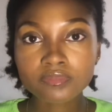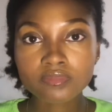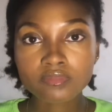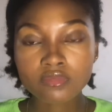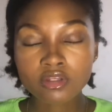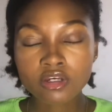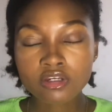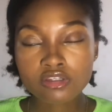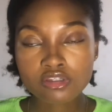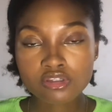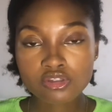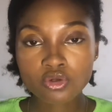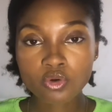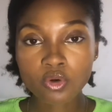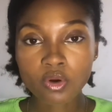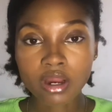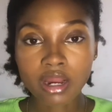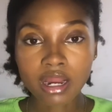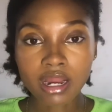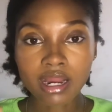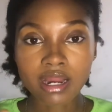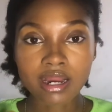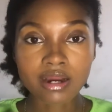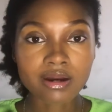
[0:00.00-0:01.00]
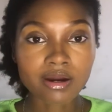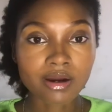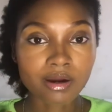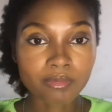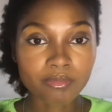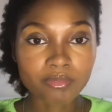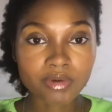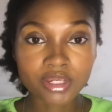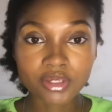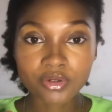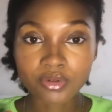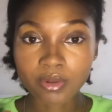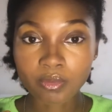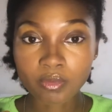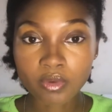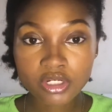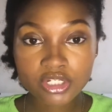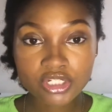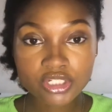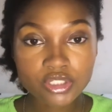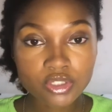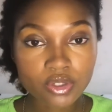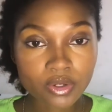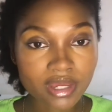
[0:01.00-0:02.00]
So when you are washing
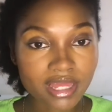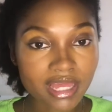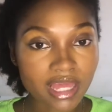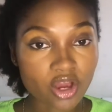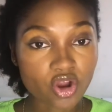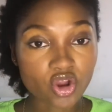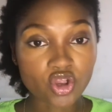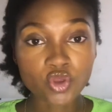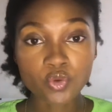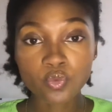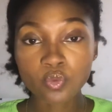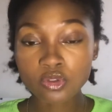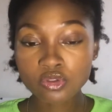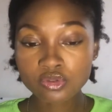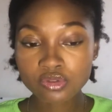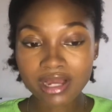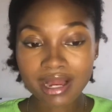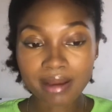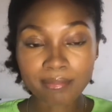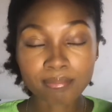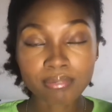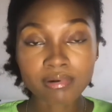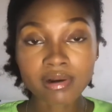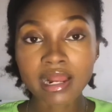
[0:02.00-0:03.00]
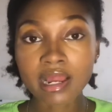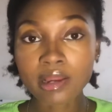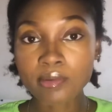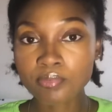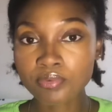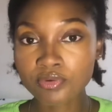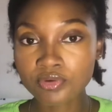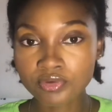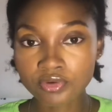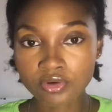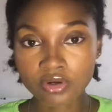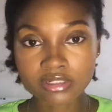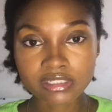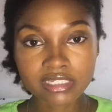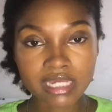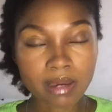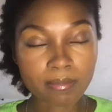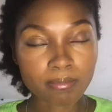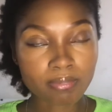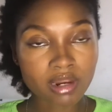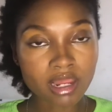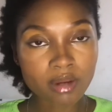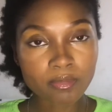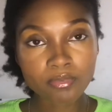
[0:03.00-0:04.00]
your hair or you want to apply
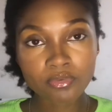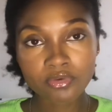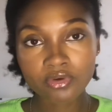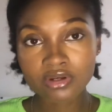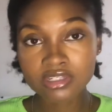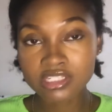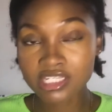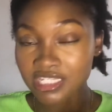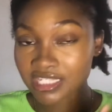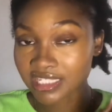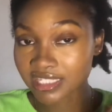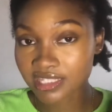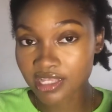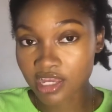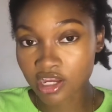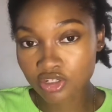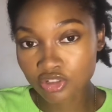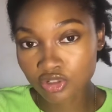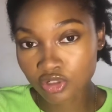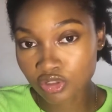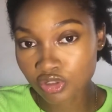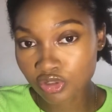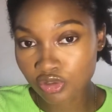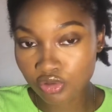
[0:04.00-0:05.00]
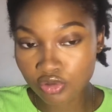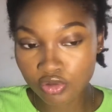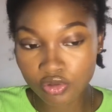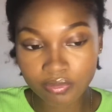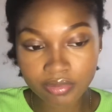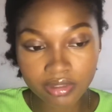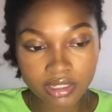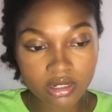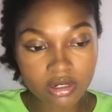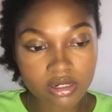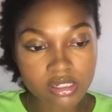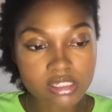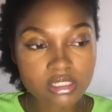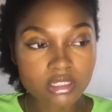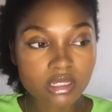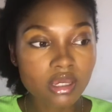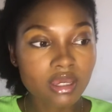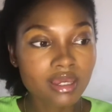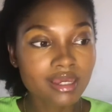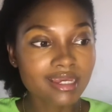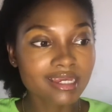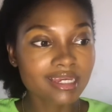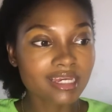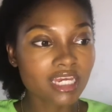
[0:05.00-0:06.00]
products in sections too, because
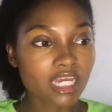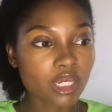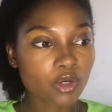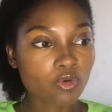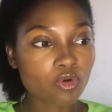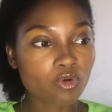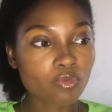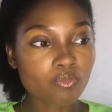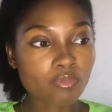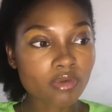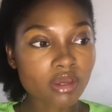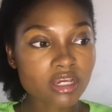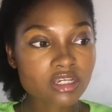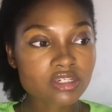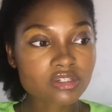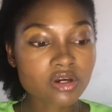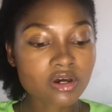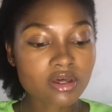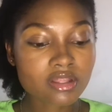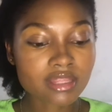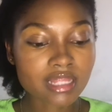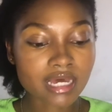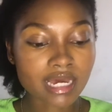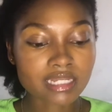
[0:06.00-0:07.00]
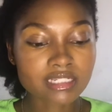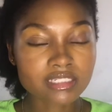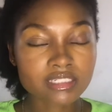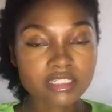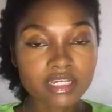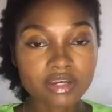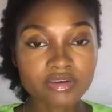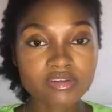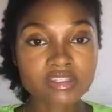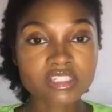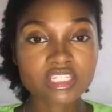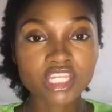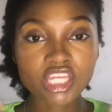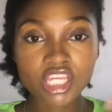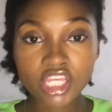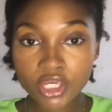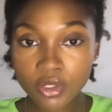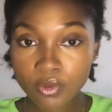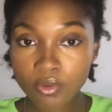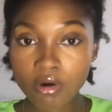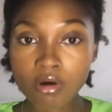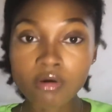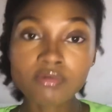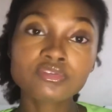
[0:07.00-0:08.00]
it will make sure that there is
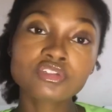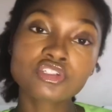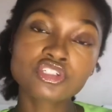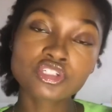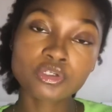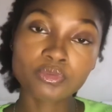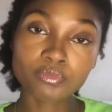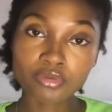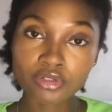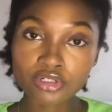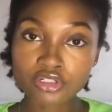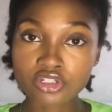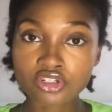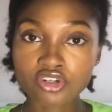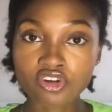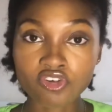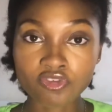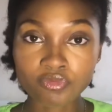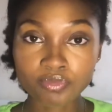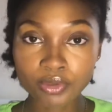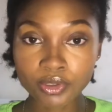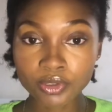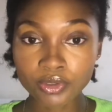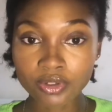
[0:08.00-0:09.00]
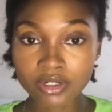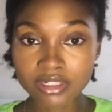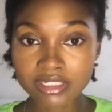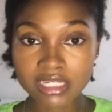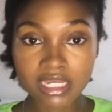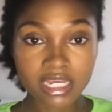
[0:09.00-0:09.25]
equal distribution of products.